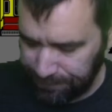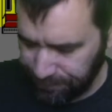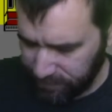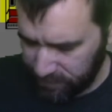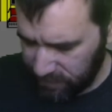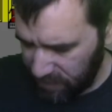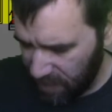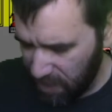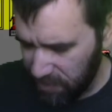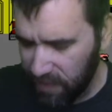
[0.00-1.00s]

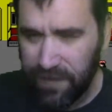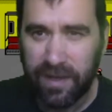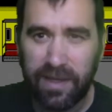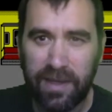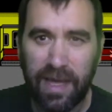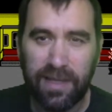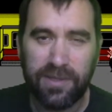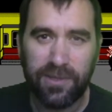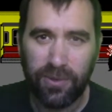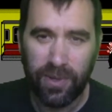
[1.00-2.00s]
I don't know if I did
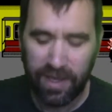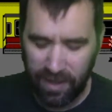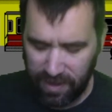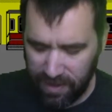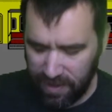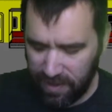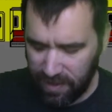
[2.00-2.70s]
that too well,